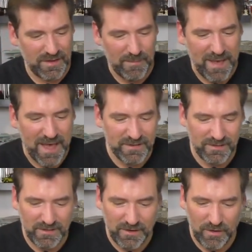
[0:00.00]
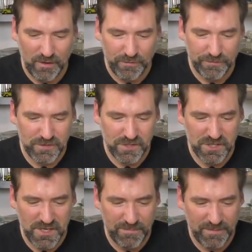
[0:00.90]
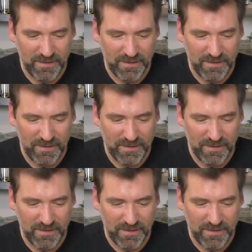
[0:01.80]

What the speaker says: a matter of cheap